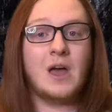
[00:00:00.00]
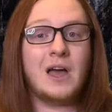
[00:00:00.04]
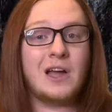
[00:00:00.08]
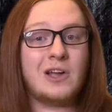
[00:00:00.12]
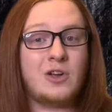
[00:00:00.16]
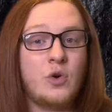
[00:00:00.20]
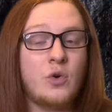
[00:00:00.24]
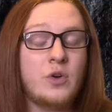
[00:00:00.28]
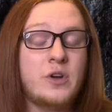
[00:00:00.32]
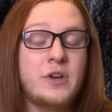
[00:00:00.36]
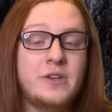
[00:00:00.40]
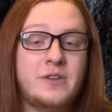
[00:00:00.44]

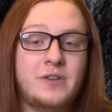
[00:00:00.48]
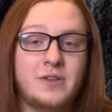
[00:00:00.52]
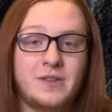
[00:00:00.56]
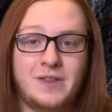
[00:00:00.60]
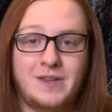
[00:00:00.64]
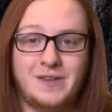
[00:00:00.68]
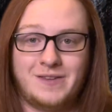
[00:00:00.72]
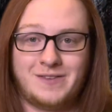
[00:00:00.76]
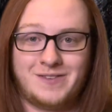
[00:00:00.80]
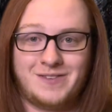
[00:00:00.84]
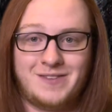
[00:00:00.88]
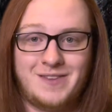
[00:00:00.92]
According to
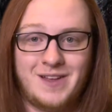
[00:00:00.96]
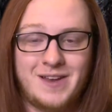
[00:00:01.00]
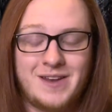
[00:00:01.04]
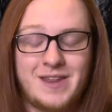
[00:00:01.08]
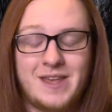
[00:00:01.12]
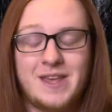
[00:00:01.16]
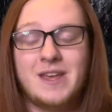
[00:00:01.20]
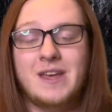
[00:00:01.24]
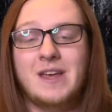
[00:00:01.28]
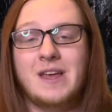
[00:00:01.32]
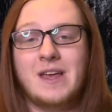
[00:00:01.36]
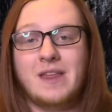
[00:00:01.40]
this
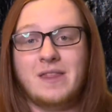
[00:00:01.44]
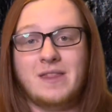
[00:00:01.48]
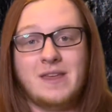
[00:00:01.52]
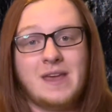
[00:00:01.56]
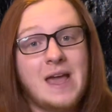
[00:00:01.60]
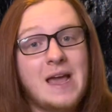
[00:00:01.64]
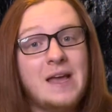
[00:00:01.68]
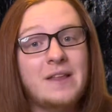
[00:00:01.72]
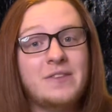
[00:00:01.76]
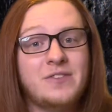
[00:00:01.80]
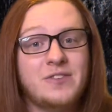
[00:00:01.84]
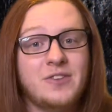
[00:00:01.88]
study,
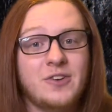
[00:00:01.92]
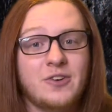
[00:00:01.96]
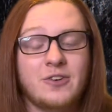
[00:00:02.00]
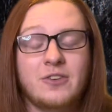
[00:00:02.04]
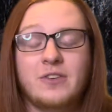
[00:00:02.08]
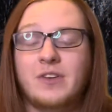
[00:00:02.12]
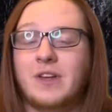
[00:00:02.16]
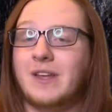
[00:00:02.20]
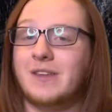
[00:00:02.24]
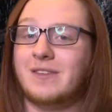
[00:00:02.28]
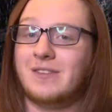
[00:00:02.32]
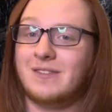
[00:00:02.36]
the
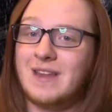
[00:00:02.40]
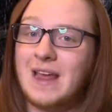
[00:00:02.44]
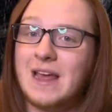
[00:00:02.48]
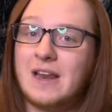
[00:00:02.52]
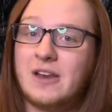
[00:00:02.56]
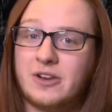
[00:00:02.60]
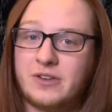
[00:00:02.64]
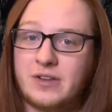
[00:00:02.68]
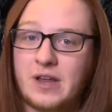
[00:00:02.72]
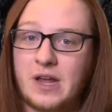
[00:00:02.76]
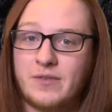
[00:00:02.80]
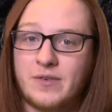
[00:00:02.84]
answer is
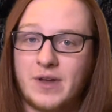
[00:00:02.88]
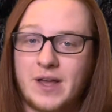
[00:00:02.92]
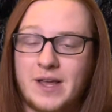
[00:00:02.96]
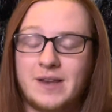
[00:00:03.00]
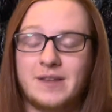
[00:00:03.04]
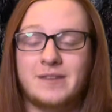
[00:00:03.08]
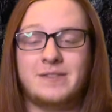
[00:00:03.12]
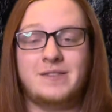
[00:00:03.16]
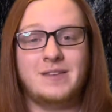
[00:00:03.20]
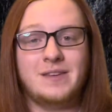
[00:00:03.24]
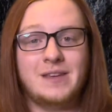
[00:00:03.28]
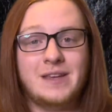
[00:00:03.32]

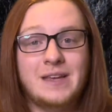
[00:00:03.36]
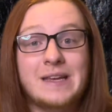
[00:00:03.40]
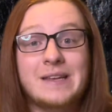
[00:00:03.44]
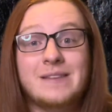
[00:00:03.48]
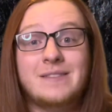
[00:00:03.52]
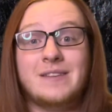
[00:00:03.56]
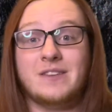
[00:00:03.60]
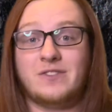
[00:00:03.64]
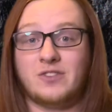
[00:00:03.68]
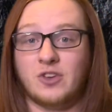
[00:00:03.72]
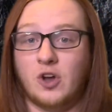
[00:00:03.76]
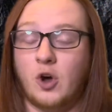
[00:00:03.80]
Nanotyrannus
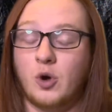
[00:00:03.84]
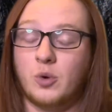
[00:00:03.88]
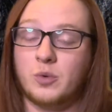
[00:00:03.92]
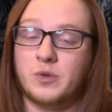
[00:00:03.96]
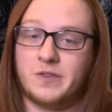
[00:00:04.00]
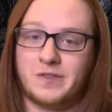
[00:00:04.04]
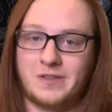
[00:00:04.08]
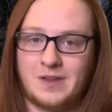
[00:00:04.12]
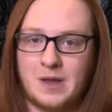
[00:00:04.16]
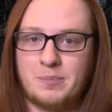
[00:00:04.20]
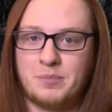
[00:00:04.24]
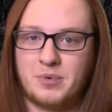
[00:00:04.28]
is its own
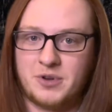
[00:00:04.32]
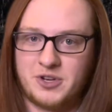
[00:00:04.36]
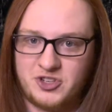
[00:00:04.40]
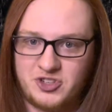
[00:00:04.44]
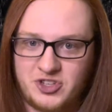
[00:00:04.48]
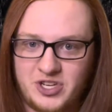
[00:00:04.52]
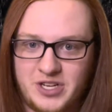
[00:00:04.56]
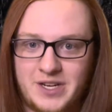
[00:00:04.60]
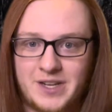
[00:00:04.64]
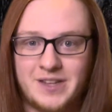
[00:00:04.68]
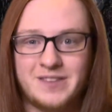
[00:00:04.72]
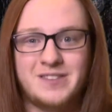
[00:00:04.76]
separate
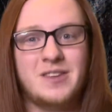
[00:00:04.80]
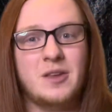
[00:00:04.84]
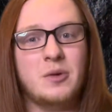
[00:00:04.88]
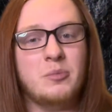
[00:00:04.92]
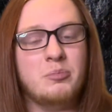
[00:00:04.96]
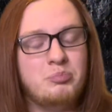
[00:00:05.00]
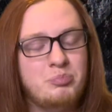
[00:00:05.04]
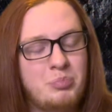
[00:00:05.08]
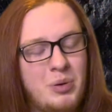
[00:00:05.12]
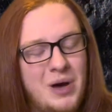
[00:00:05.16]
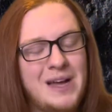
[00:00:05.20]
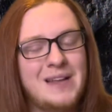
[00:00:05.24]
genus.
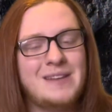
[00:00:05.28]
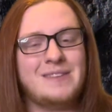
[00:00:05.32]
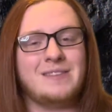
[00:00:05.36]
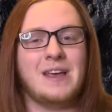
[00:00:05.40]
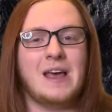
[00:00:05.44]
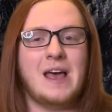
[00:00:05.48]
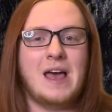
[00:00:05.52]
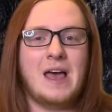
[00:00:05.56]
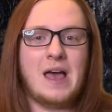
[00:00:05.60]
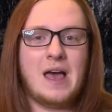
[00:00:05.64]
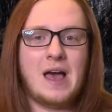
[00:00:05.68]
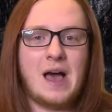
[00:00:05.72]
But
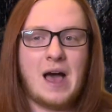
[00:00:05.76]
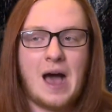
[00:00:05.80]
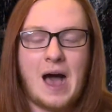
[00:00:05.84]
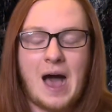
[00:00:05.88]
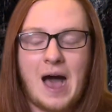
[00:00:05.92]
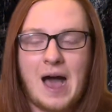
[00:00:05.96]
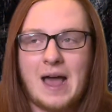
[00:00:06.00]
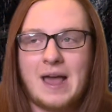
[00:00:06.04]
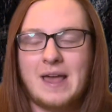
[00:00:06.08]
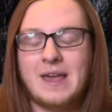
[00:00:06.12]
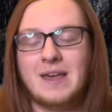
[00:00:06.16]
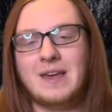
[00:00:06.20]

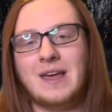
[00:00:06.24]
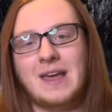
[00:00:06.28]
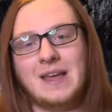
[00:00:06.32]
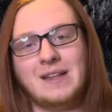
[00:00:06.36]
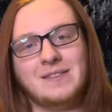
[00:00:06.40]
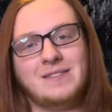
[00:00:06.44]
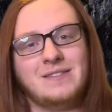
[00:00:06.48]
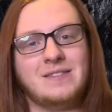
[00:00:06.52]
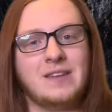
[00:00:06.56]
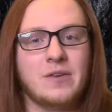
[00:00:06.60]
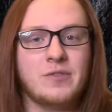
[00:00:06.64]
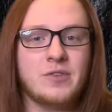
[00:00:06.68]
I
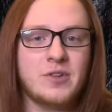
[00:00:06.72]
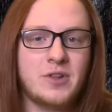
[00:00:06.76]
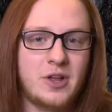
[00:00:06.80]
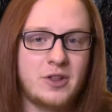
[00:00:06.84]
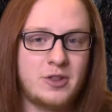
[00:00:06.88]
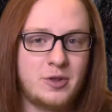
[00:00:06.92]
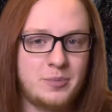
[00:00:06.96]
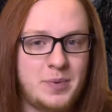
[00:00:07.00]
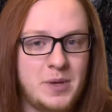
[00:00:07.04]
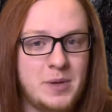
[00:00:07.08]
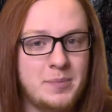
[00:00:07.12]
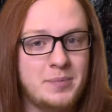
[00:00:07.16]
and several
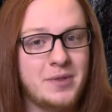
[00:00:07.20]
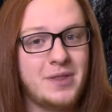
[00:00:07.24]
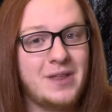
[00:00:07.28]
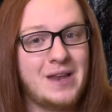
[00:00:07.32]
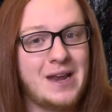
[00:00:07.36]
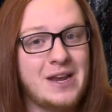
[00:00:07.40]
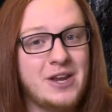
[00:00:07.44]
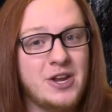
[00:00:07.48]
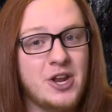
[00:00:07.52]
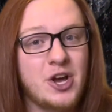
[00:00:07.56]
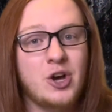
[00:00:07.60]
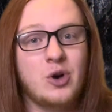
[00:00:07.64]
other people
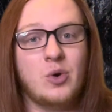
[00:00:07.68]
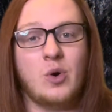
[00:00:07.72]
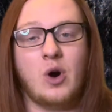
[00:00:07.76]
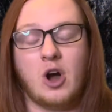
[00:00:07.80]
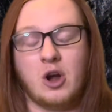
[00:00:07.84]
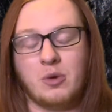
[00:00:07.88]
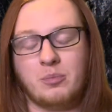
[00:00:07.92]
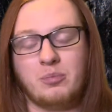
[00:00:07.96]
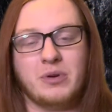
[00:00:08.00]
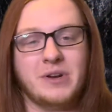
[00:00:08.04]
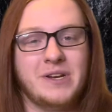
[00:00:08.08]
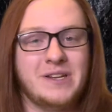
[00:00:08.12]
that I know
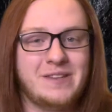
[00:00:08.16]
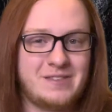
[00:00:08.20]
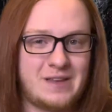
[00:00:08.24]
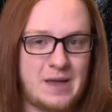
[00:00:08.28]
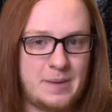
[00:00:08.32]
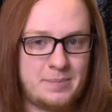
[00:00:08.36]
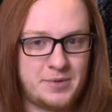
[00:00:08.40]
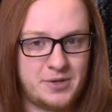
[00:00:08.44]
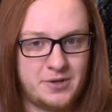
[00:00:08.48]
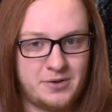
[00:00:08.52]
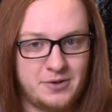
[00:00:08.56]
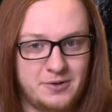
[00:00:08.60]
are pretty
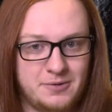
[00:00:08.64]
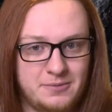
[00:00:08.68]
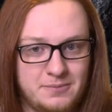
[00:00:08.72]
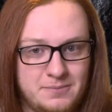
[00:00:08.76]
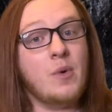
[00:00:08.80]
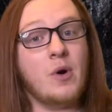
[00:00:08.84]
skeptical.